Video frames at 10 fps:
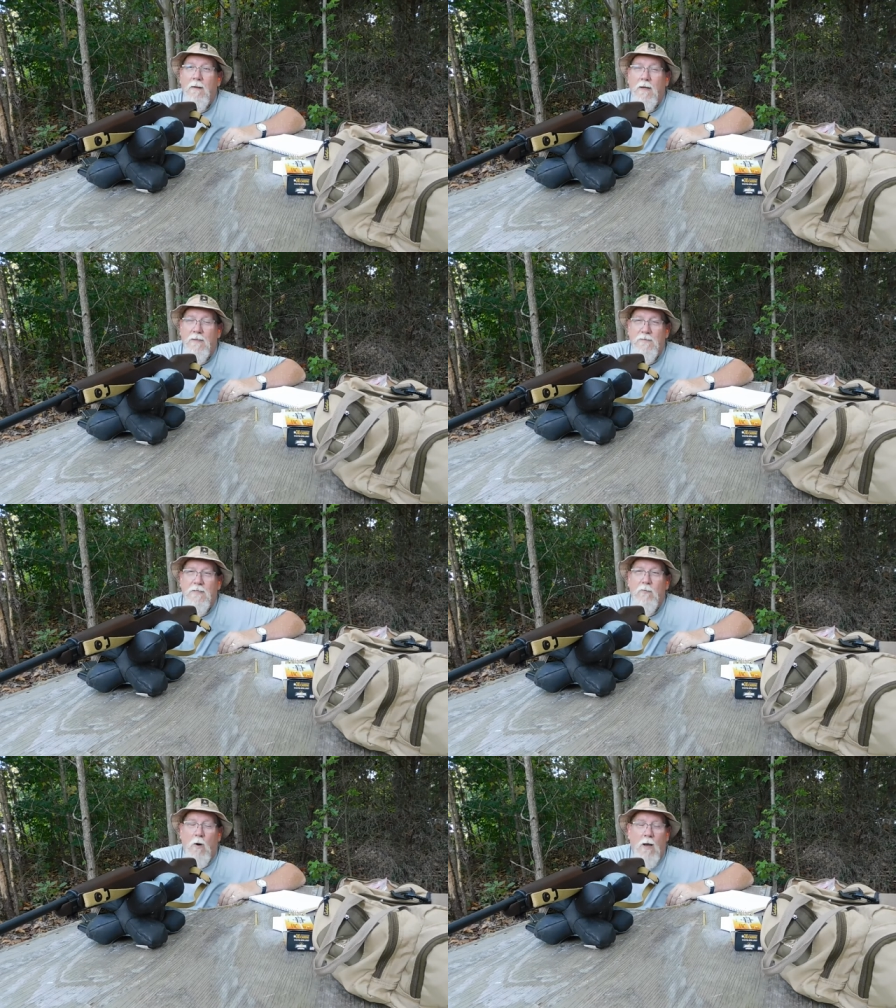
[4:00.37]
I can
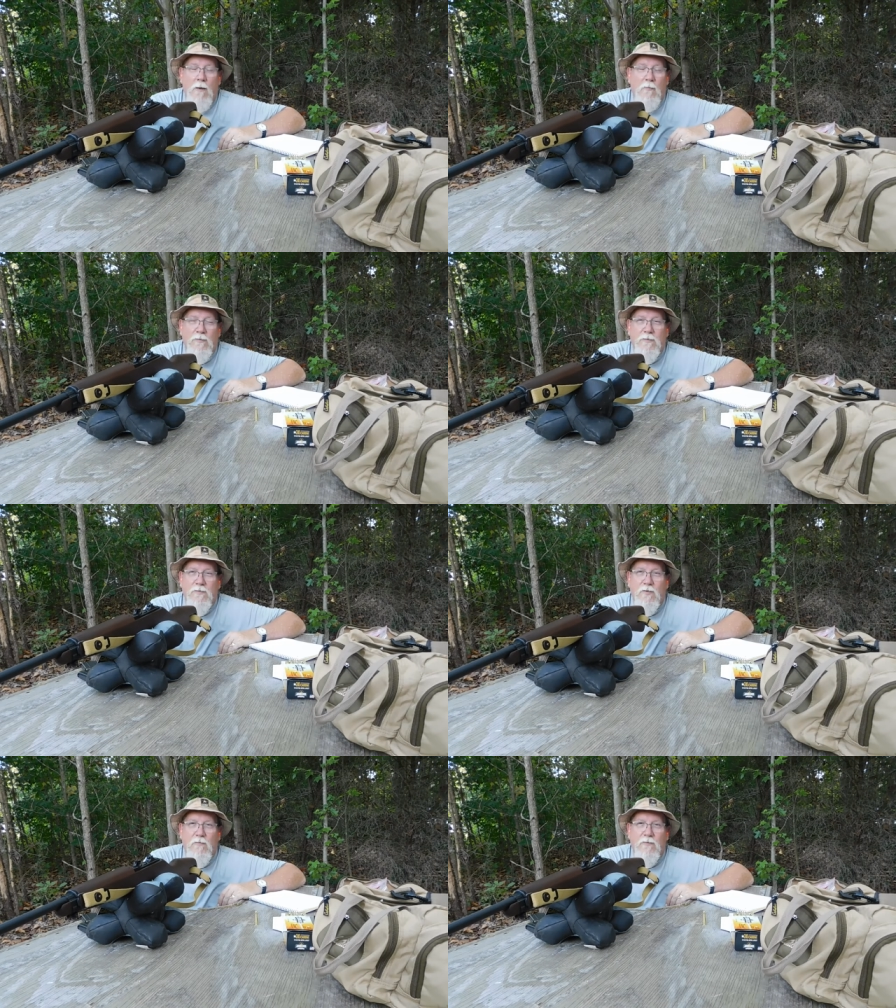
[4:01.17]
see why it was in
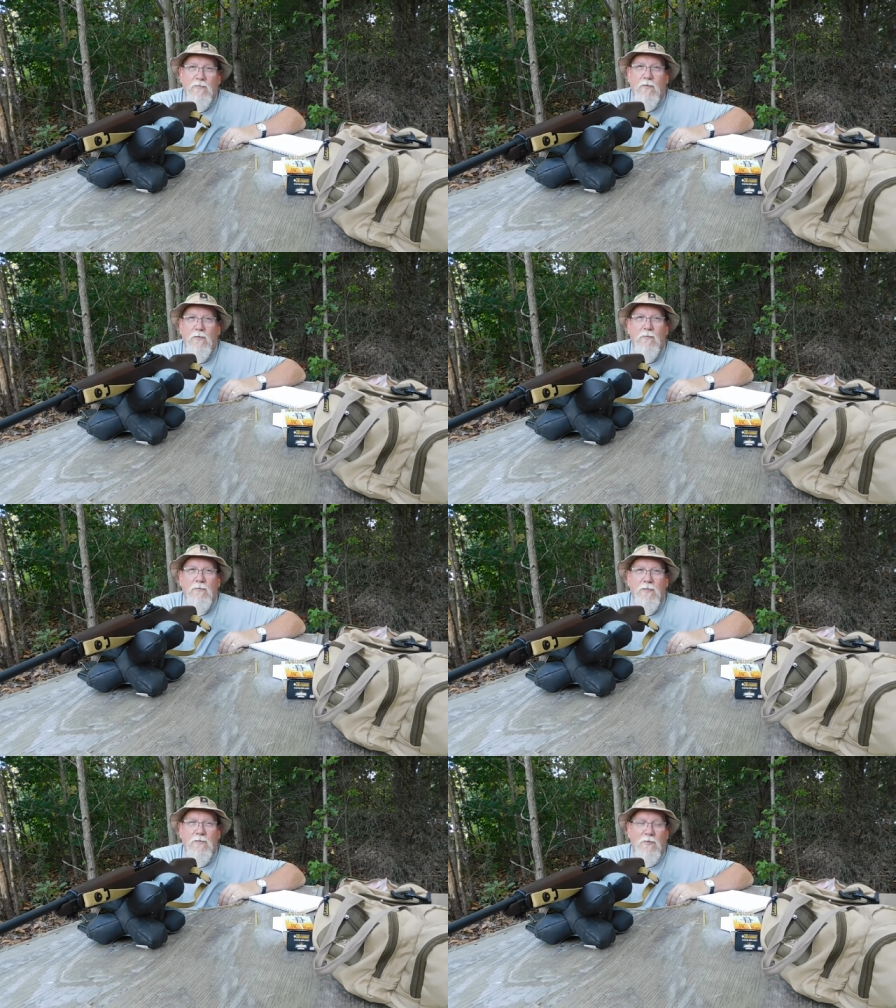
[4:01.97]
service for
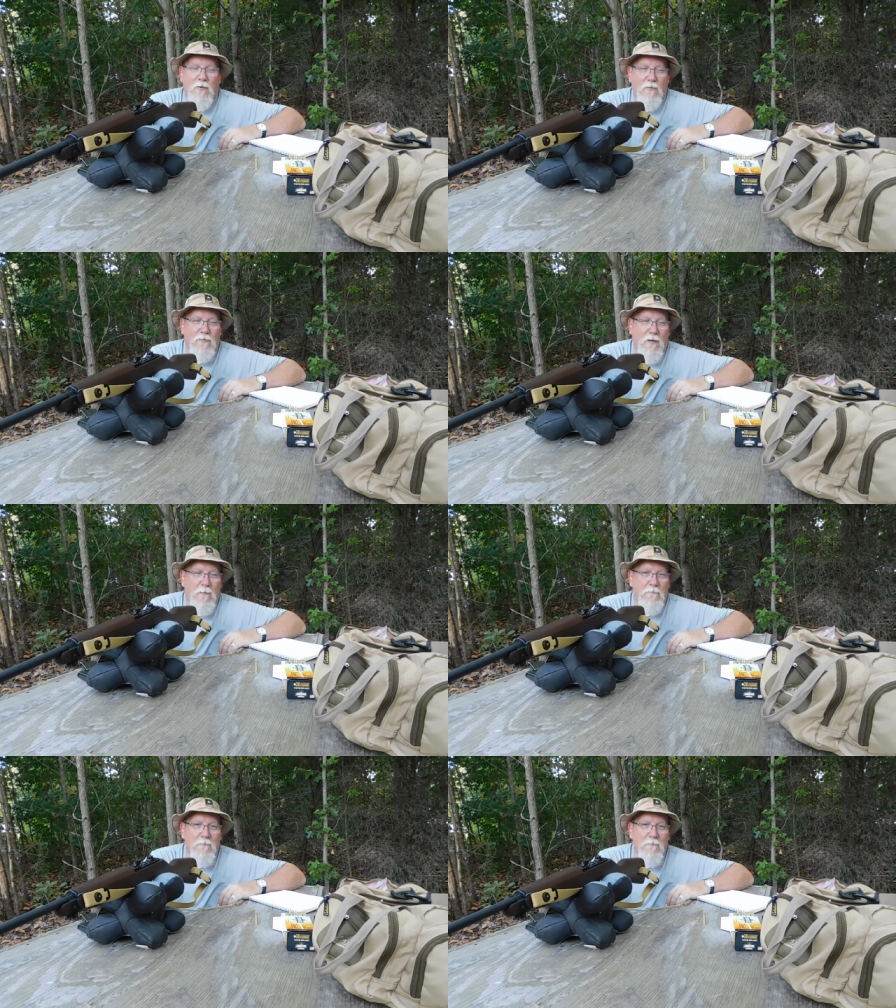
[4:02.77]
such a long time.